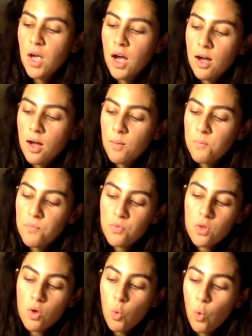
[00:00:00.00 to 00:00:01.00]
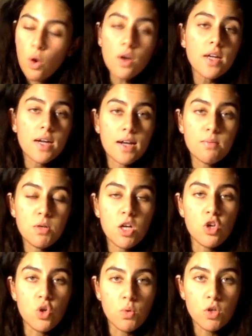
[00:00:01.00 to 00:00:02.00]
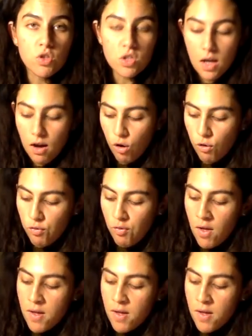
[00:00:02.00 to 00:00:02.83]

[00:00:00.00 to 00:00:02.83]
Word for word: uh, or yet again, be it you and yourself